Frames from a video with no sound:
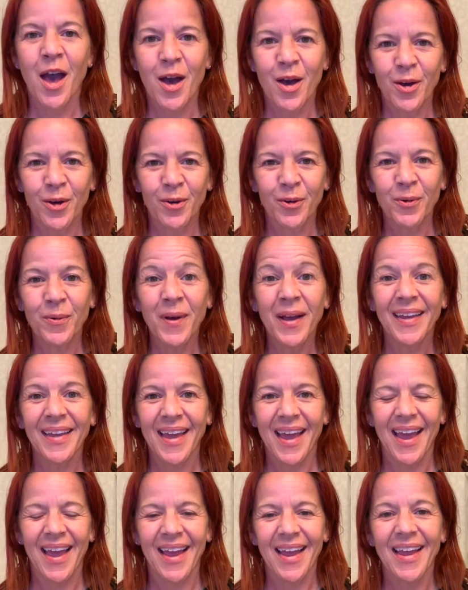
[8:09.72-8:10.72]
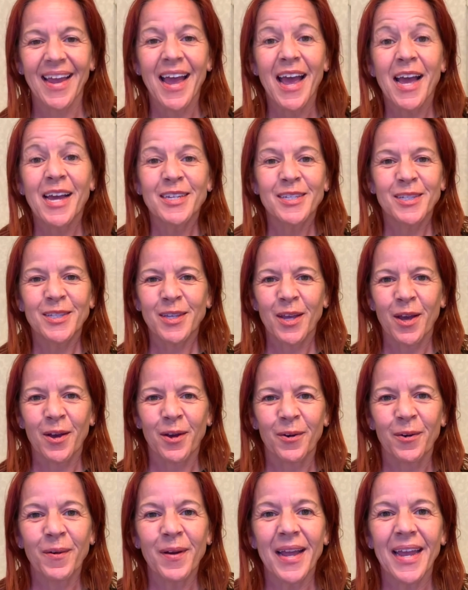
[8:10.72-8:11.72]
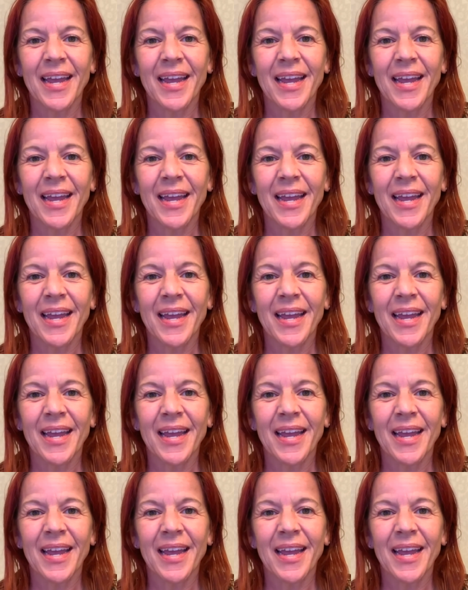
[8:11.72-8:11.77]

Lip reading: Okay, so